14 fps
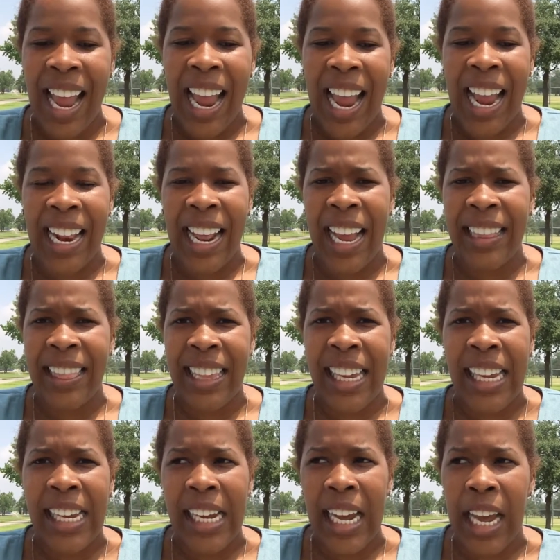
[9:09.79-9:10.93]
And I
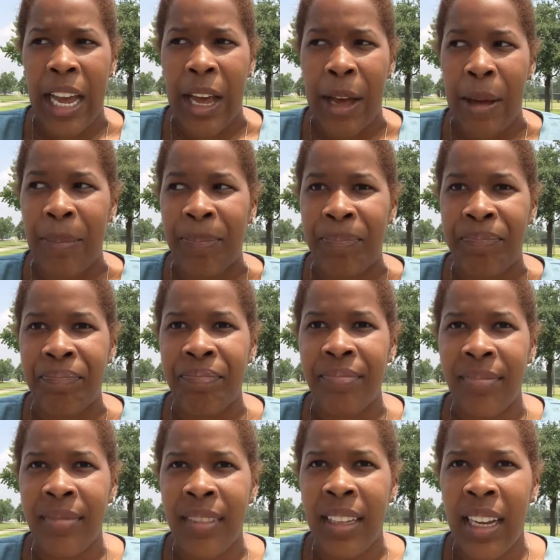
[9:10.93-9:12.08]
think
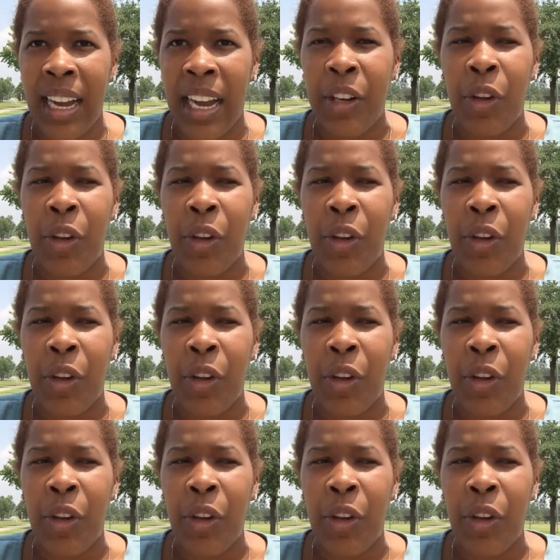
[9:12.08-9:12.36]
I